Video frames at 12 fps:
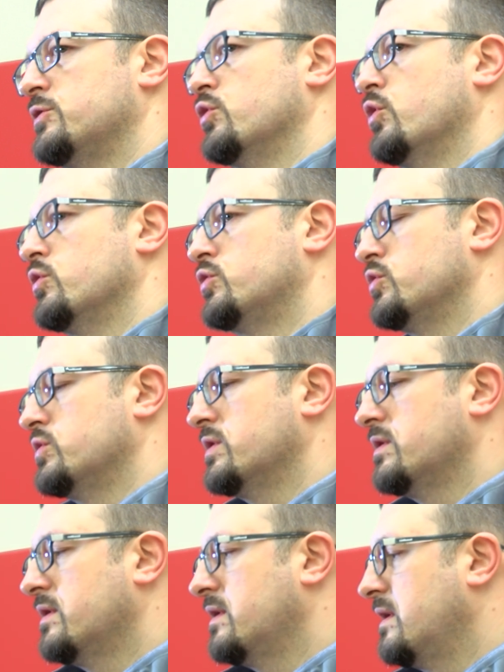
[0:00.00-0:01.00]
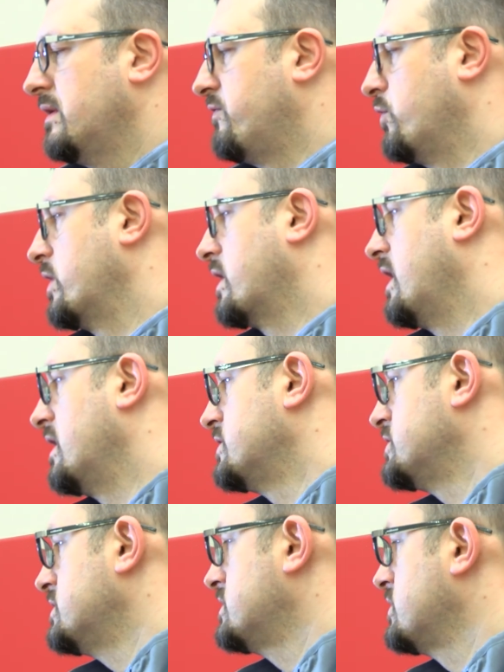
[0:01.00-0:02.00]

to go to the uh, foreign colleges.